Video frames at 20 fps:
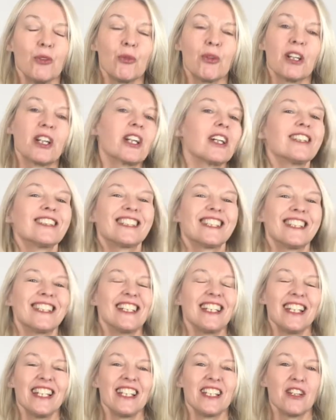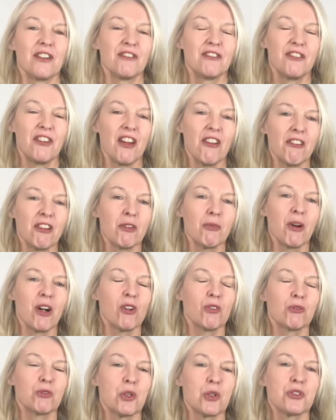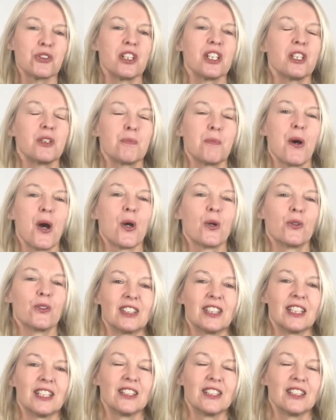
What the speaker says: we're going to need a very well rosined bow.